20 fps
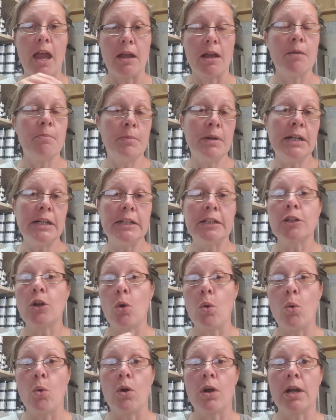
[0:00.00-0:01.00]
a mug
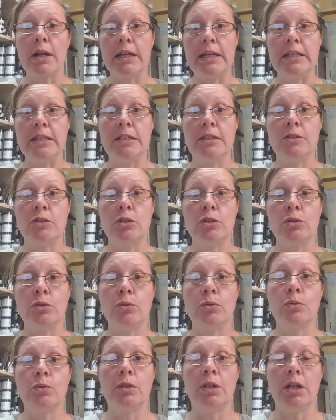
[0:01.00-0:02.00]
or
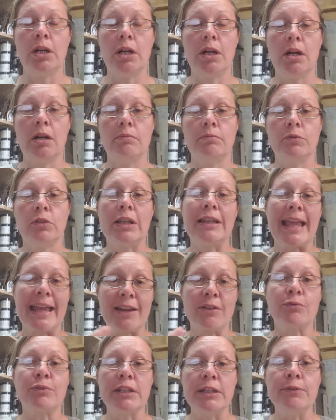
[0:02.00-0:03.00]
into um, like
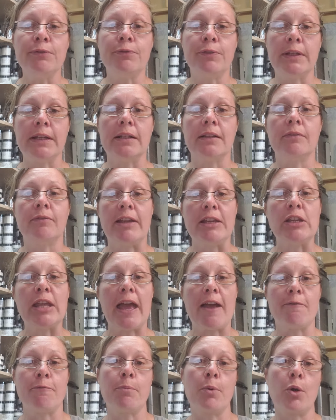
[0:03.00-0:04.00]
a refill when you
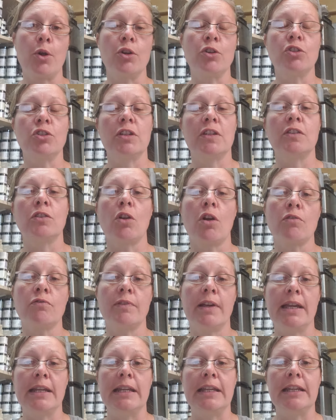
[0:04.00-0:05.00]
have purchased
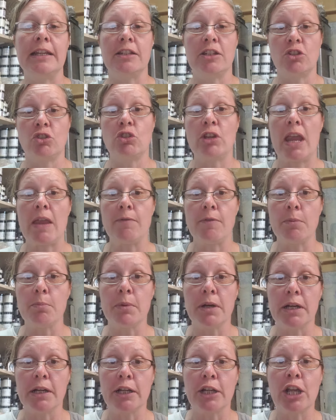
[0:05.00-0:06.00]
already the shaving
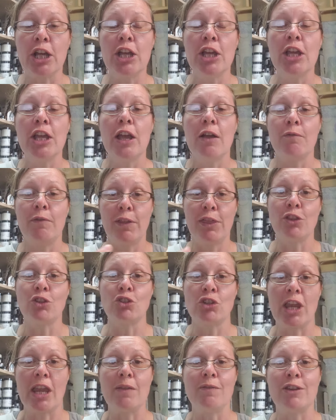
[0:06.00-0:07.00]
mug with the
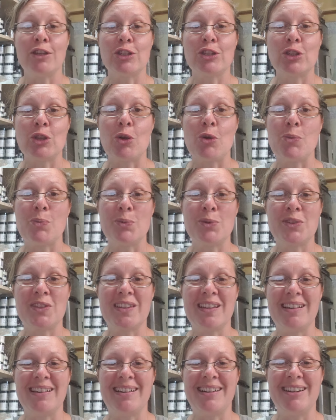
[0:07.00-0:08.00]
shaving soaps
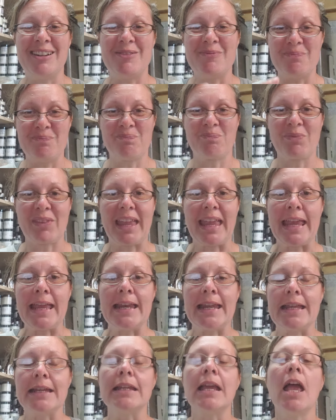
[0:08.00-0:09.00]
um,
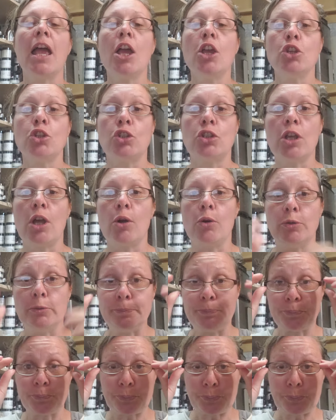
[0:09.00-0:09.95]
in it. So